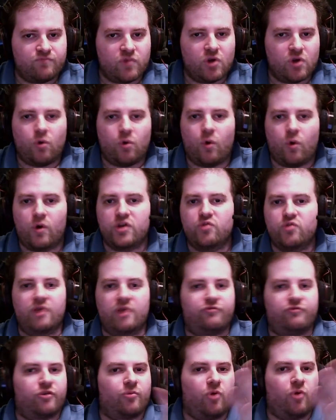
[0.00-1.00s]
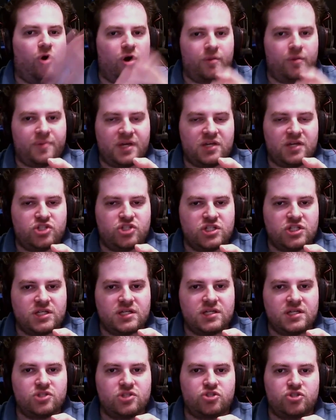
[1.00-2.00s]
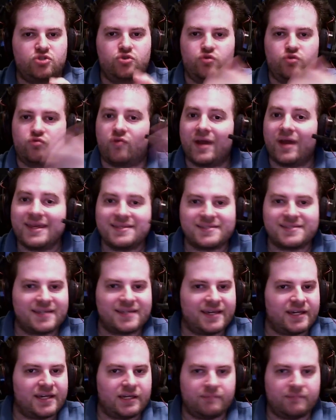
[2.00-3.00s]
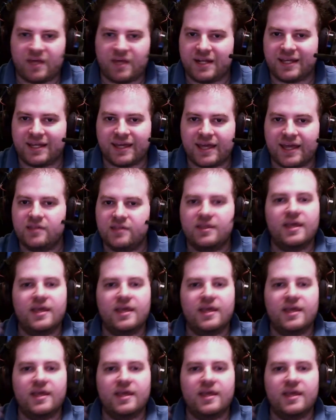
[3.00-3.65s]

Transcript: Or you went from R P Gs to racing, and again,